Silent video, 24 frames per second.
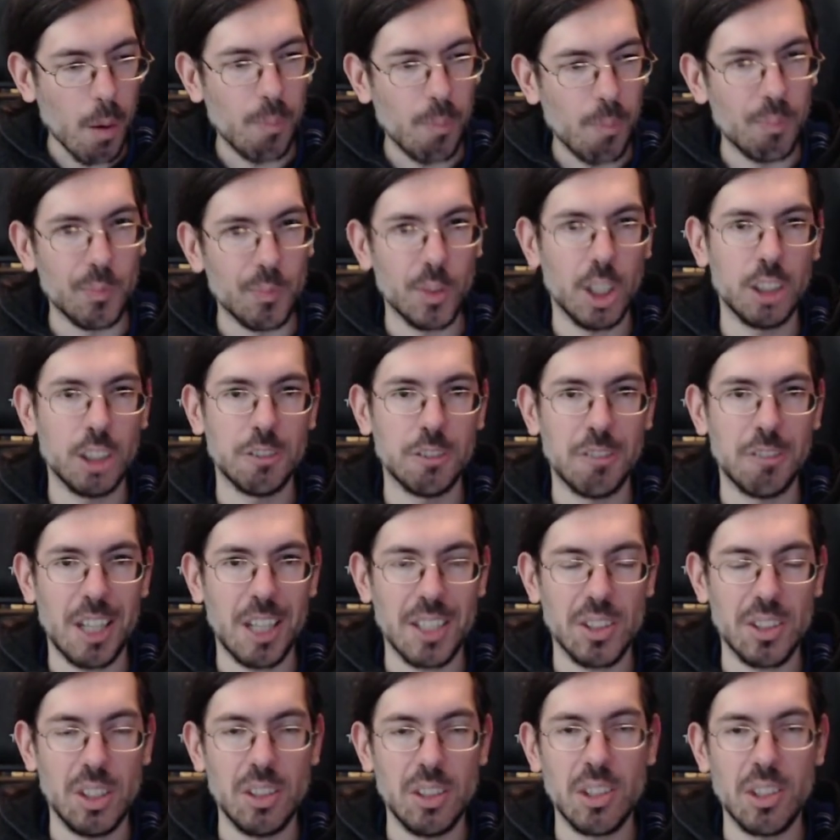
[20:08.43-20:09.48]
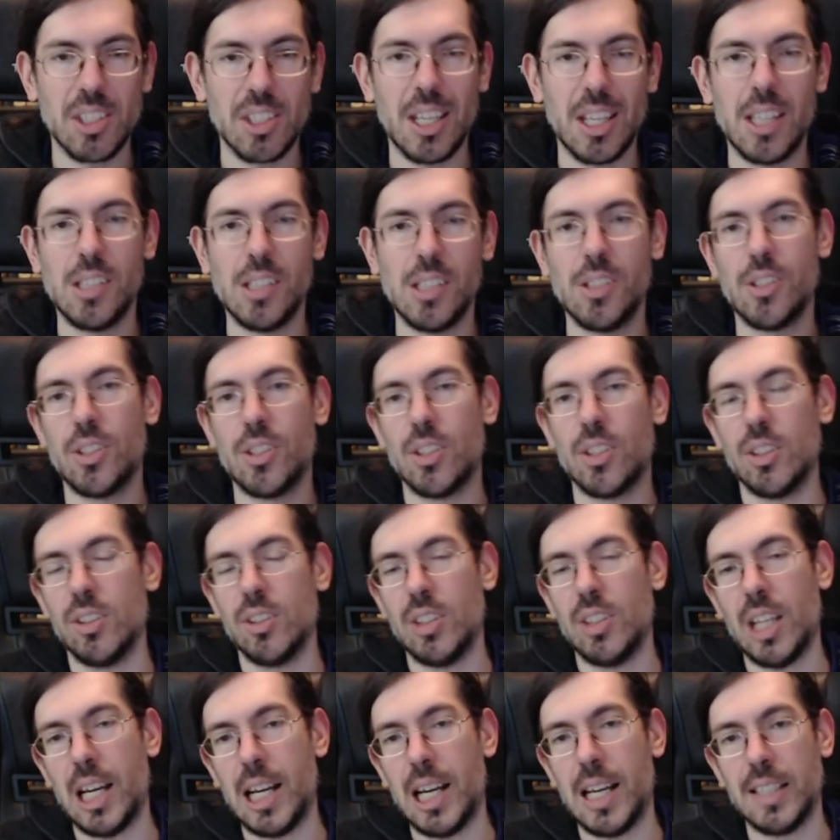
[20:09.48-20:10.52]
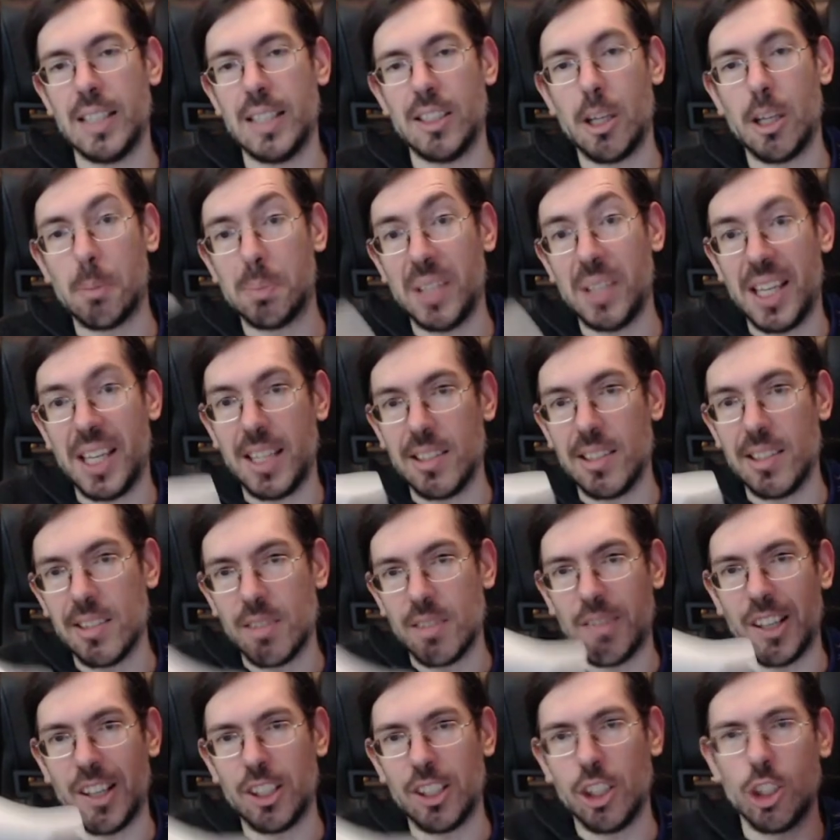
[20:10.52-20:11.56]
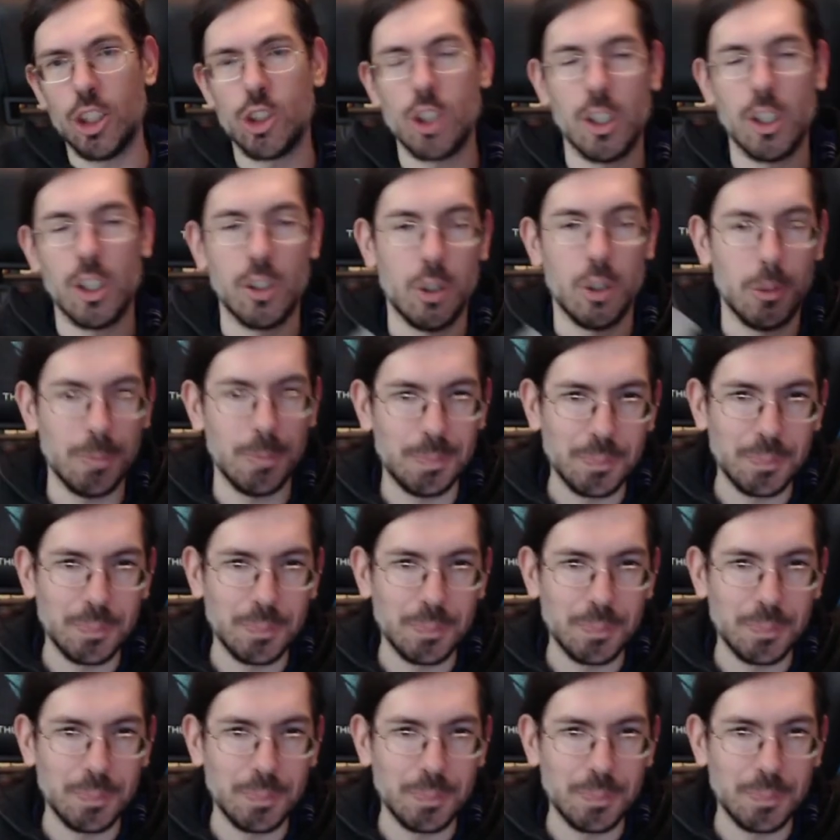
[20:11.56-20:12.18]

Dogfights in the sense that they're planes fighting each other,